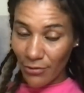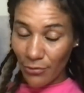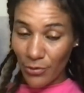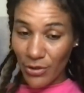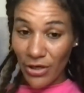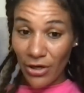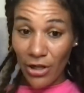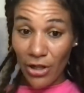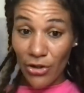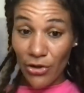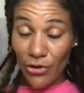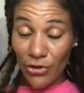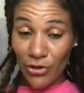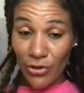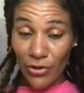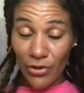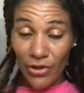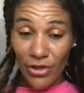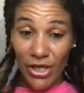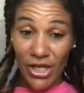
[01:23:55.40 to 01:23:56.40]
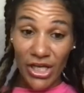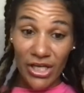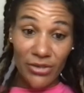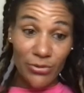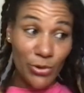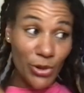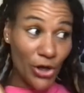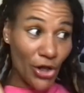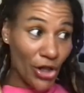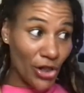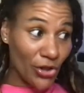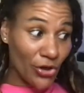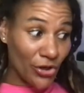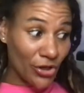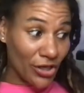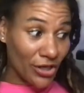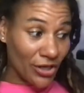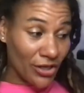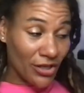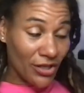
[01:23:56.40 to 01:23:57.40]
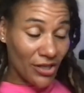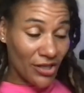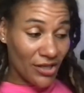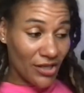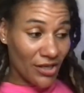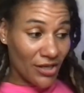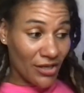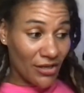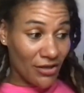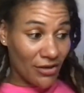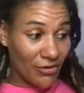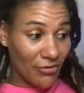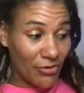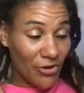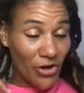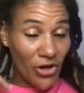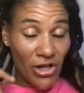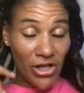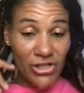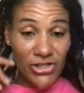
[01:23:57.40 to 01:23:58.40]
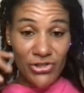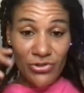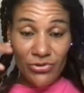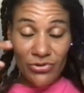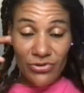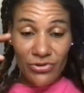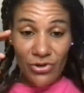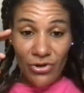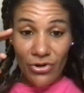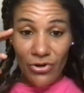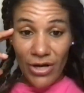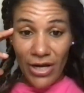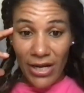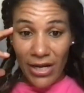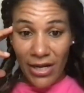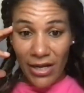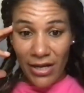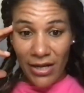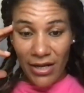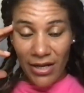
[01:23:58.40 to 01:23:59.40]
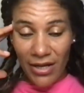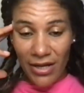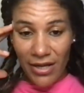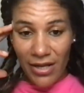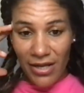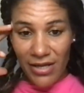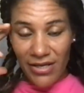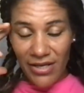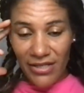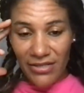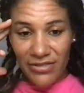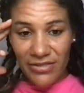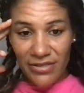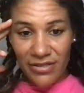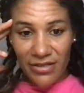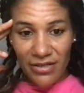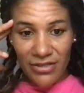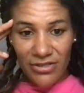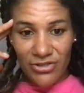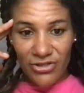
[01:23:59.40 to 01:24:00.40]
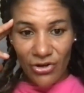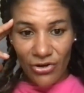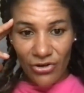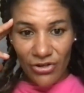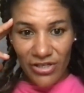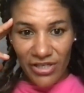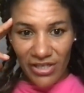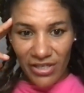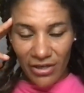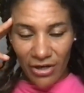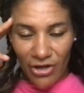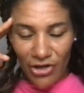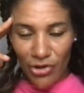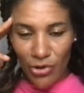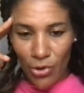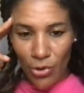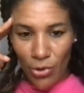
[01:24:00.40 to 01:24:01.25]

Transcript: we all gonna we all gonna we all should go and, and, and get a donkey or a